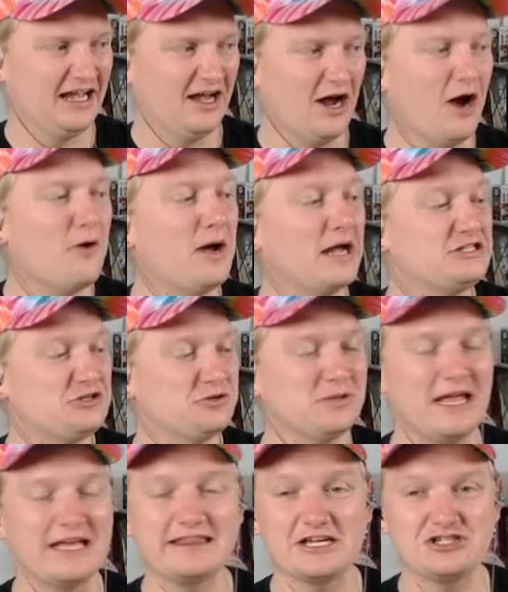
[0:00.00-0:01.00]
Oh, I do
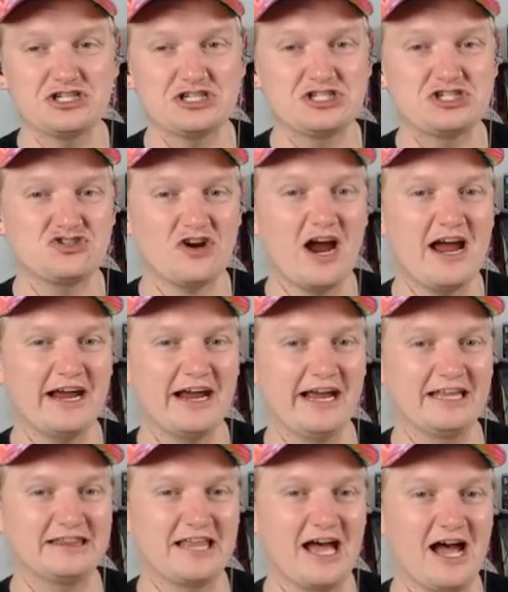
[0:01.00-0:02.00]
like that she's trying
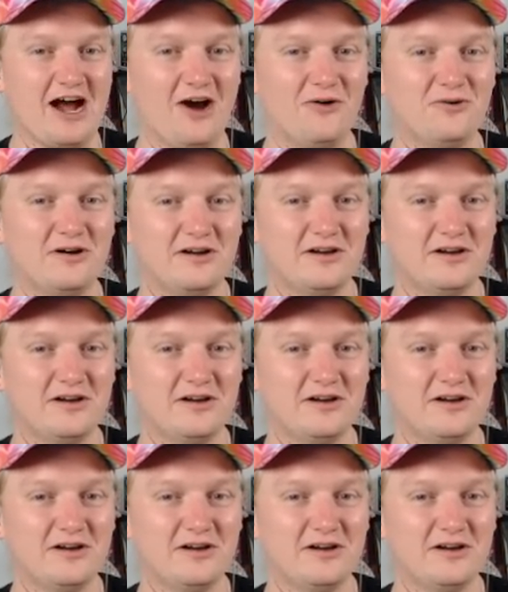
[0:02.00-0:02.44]
it, though.